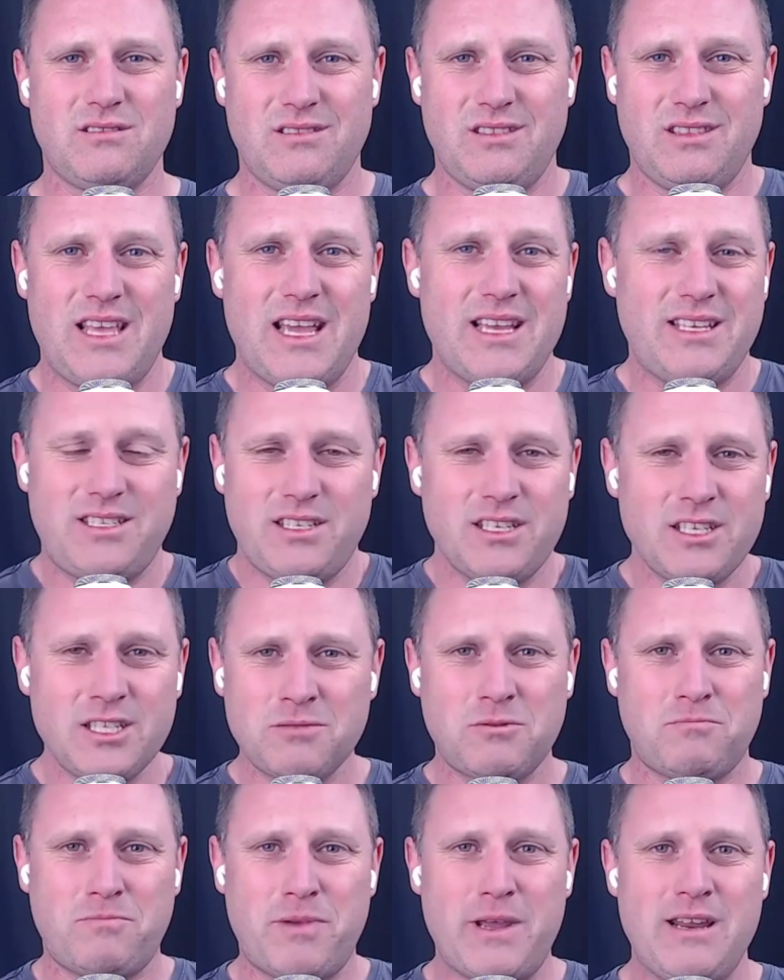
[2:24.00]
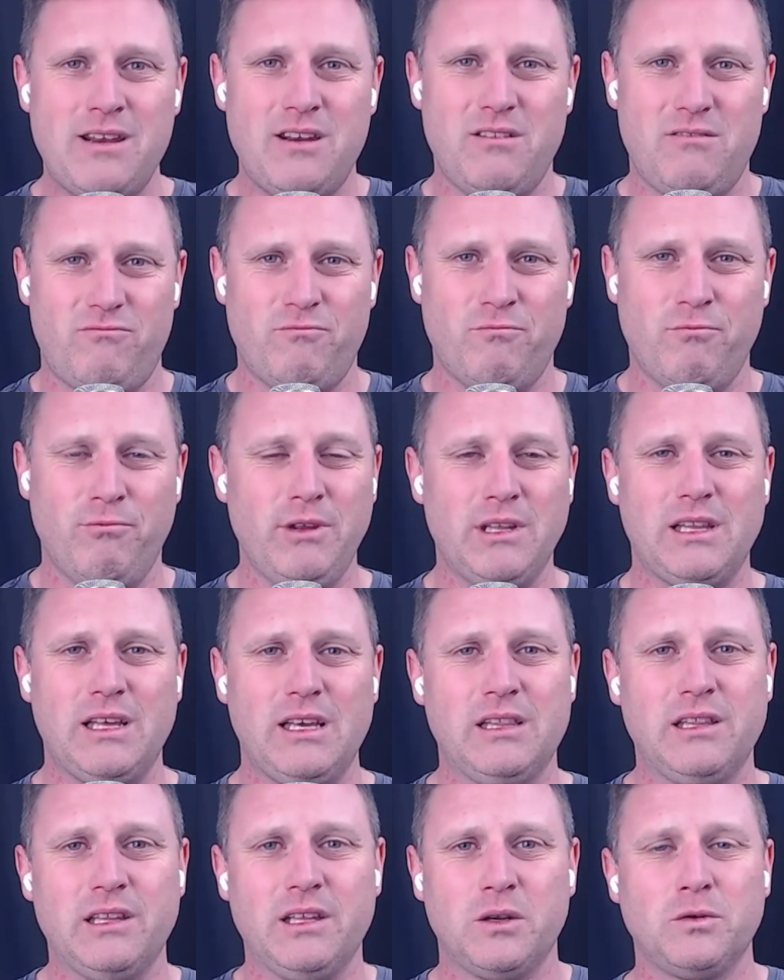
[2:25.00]
there's just been
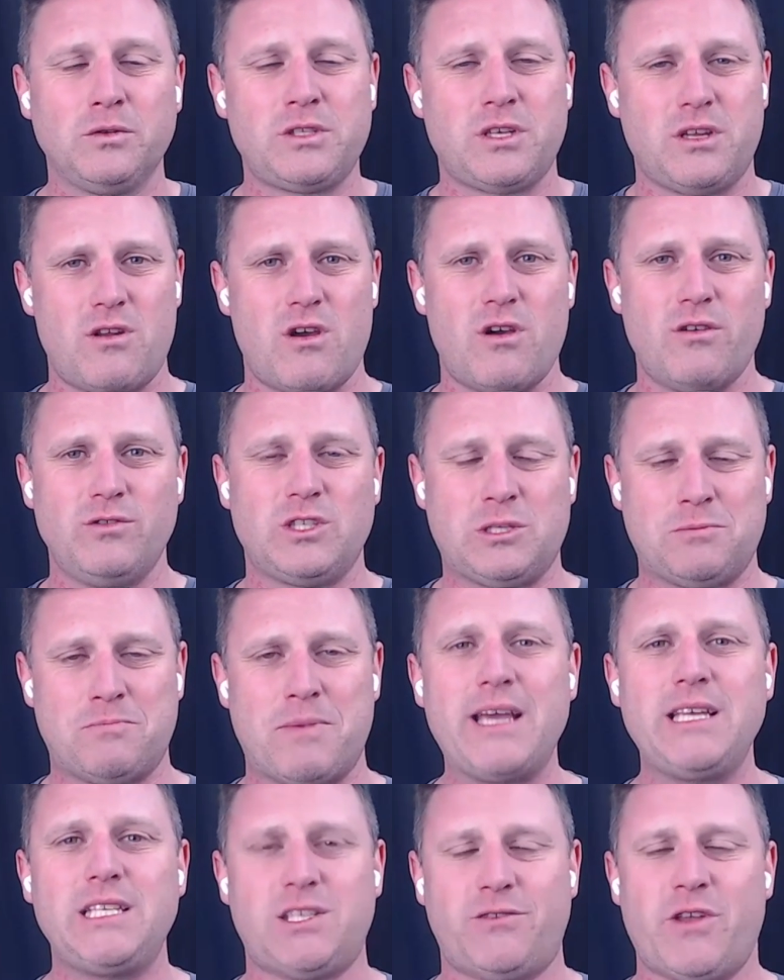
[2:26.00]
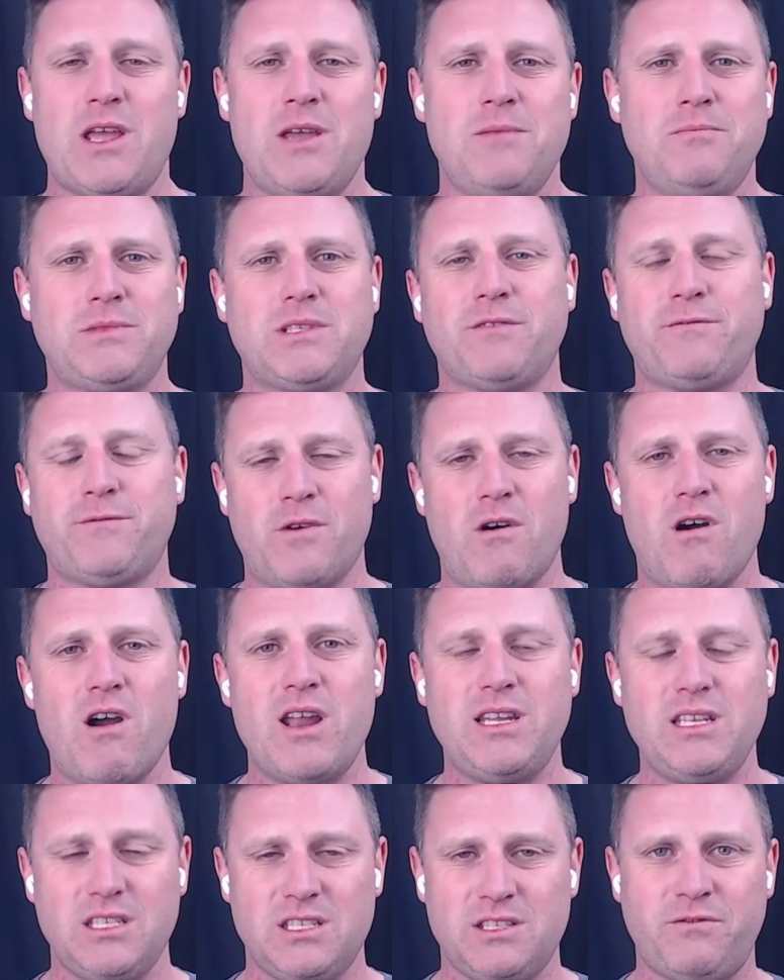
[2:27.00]
really little to no space for him to
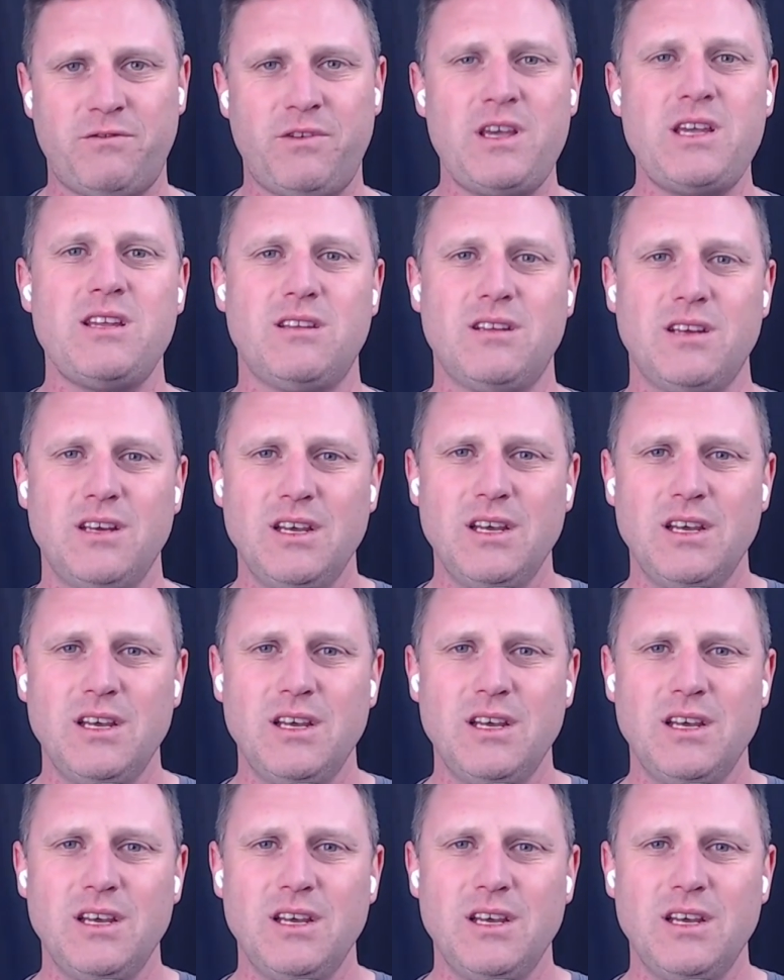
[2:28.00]
find his feet.